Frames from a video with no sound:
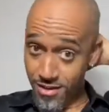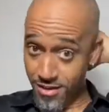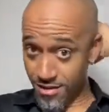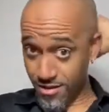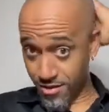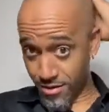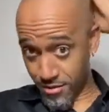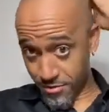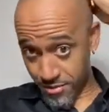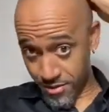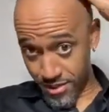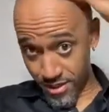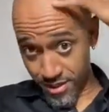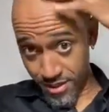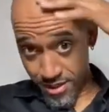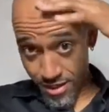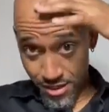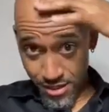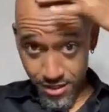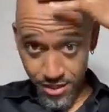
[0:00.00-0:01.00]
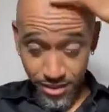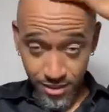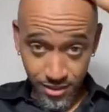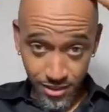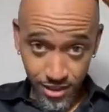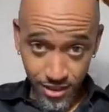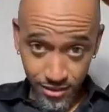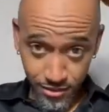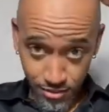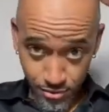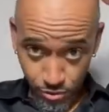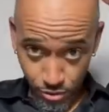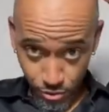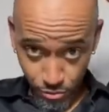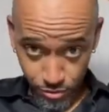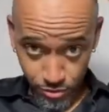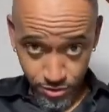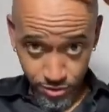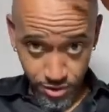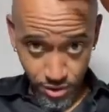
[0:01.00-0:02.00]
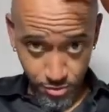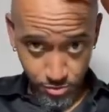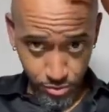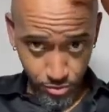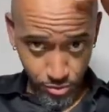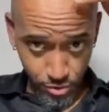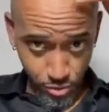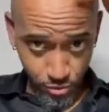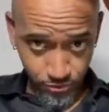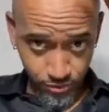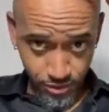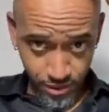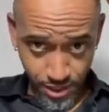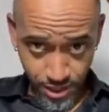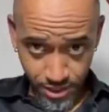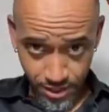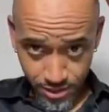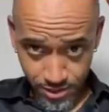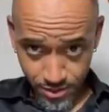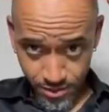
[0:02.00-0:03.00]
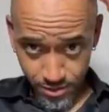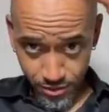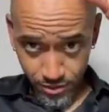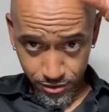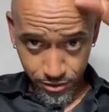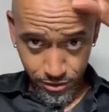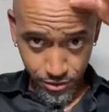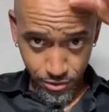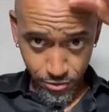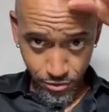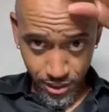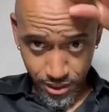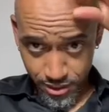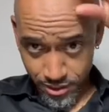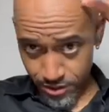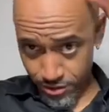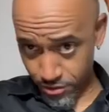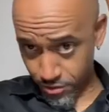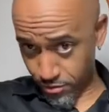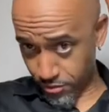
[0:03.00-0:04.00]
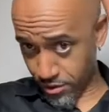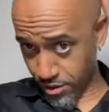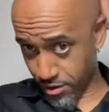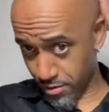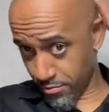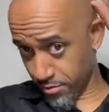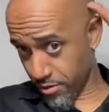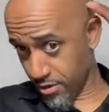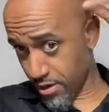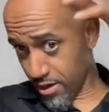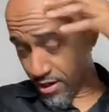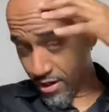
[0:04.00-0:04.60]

You know what I'm saying? That grows stubble overnight and looks grayish on camera.